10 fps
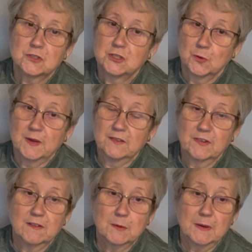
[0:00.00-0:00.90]
doing
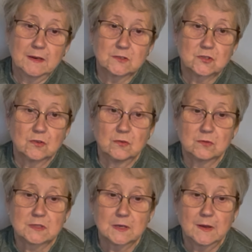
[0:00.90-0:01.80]
very well at
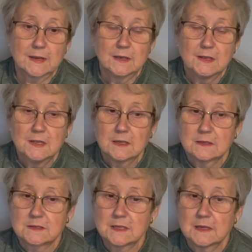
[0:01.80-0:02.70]
all. So I
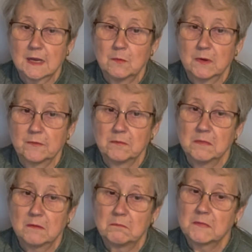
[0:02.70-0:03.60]
can see that one.
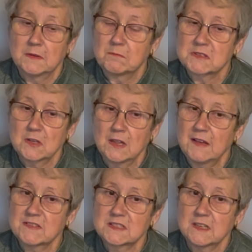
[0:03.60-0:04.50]
I'll
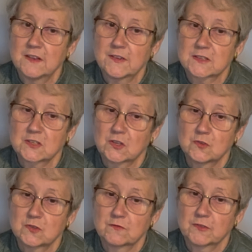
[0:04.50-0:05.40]
have a stay of
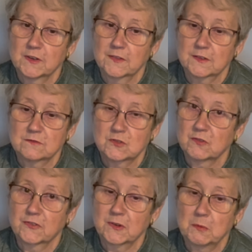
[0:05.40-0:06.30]
execution for another 2
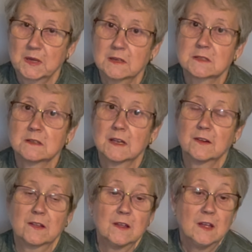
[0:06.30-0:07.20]
or 3 weeks, and
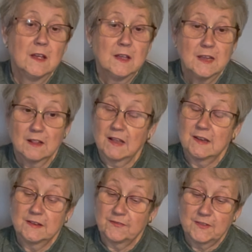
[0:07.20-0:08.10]
then
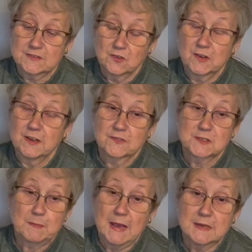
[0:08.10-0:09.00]
if there's not enough
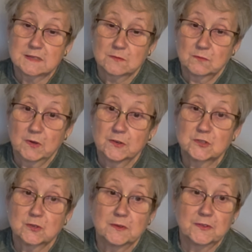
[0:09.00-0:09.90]
space, 1 or
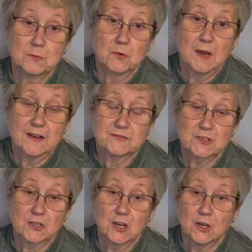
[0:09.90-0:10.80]
2 of them will have
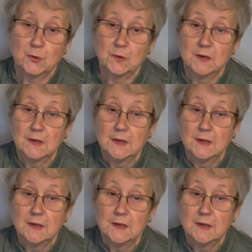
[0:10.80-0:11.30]
to go